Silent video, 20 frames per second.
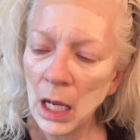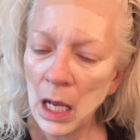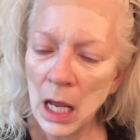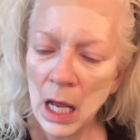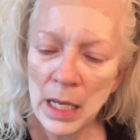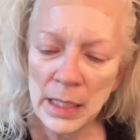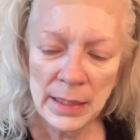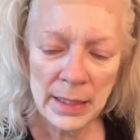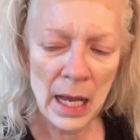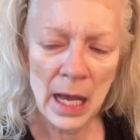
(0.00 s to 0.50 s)

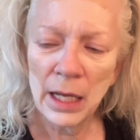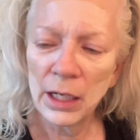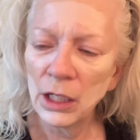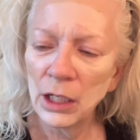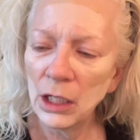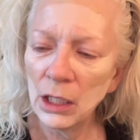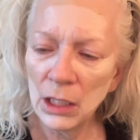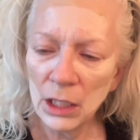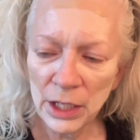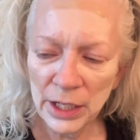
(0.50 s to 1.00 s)
He's
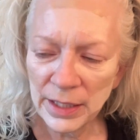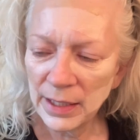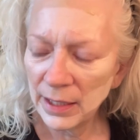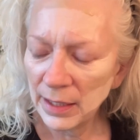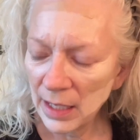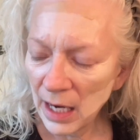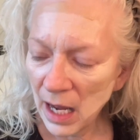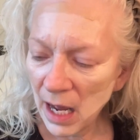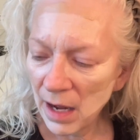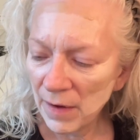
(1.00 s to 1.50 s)
got good
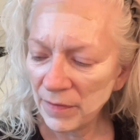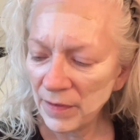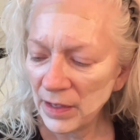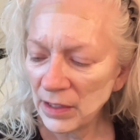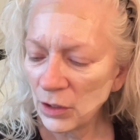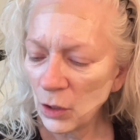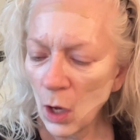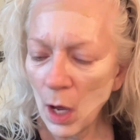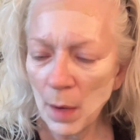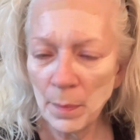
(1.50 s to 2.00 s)
stuff.
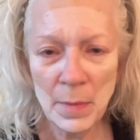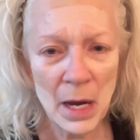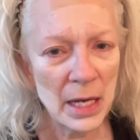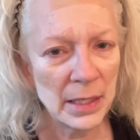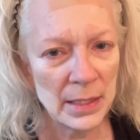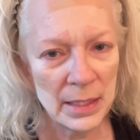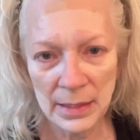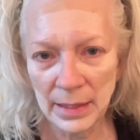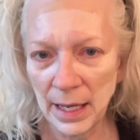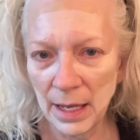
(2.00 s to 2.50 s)
So I'm not
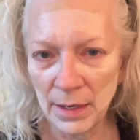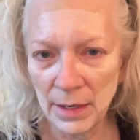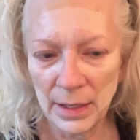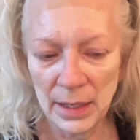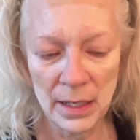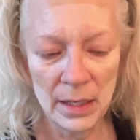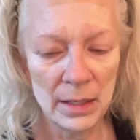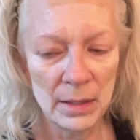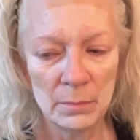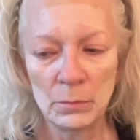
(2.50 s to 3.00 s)
discounting
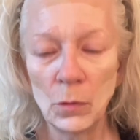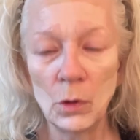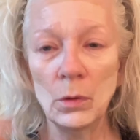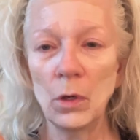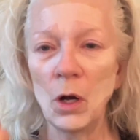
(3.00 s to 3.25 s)
him.